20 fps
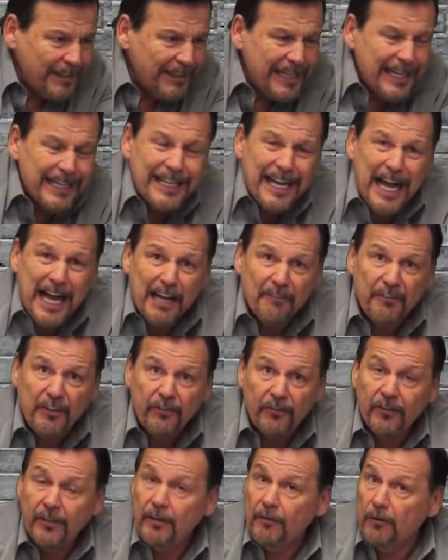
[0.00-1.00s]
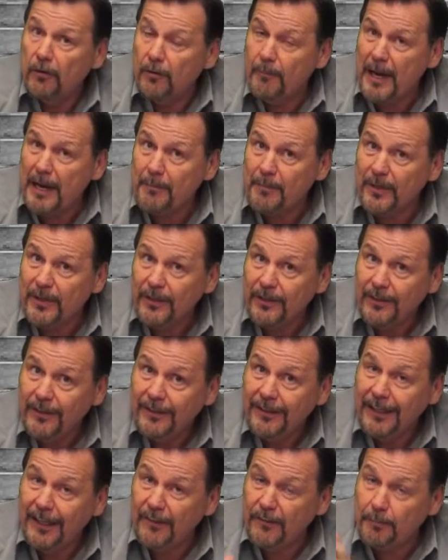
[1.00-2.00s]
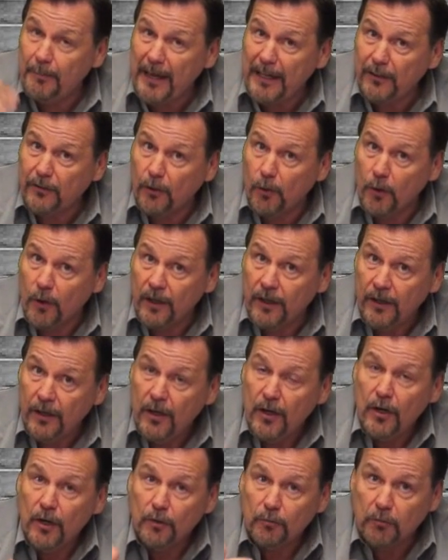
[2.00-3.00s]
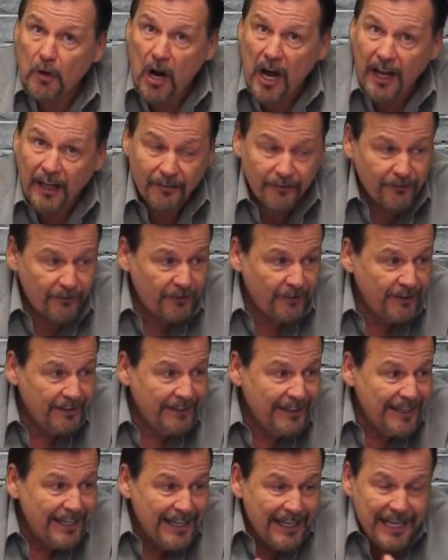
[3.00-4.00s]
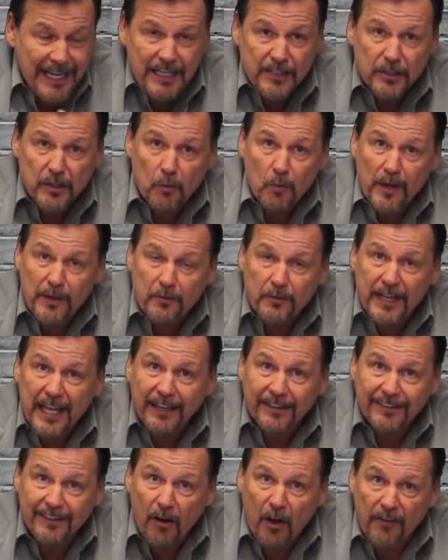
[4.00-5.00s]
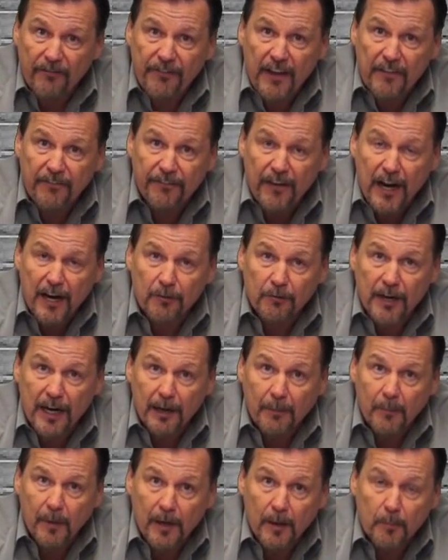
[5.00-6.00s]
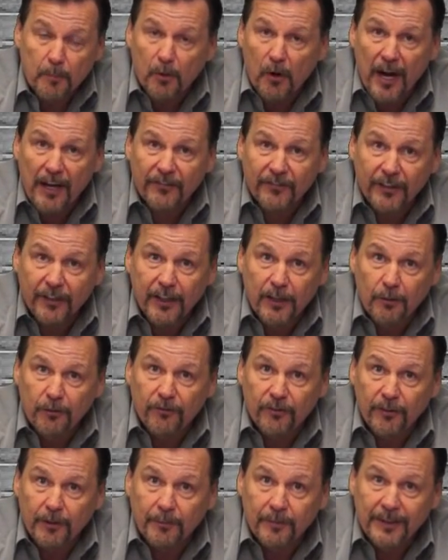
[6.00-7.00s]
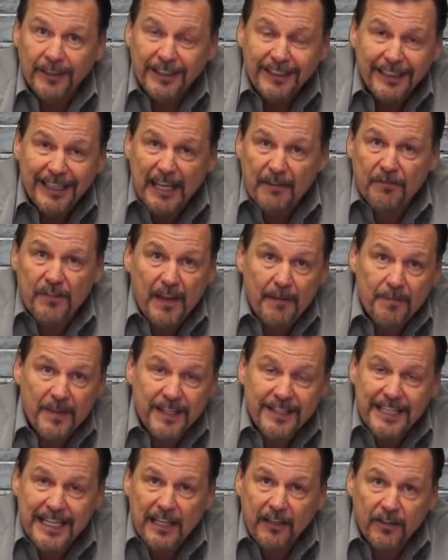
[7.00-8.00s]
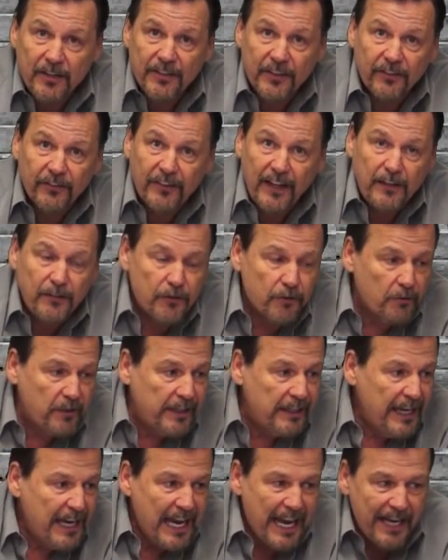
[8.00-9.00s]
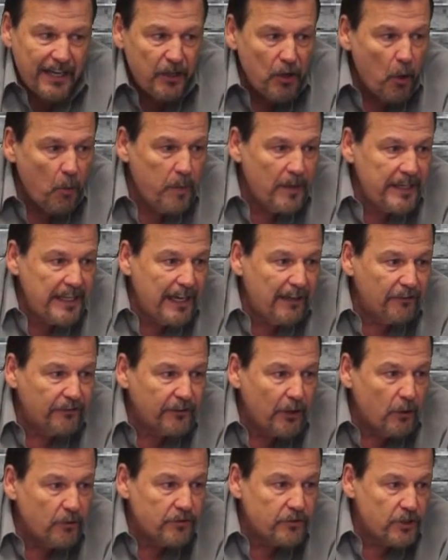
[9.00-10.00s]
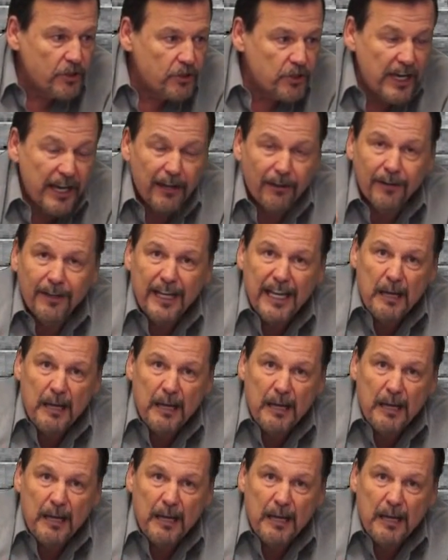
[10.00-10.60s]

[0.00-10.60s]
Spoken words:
Kakavas, remember, his mentor, Ross. He's the one who gets off FRM, prosecutes them, give them the deal of the century, and nobody else goes to jail.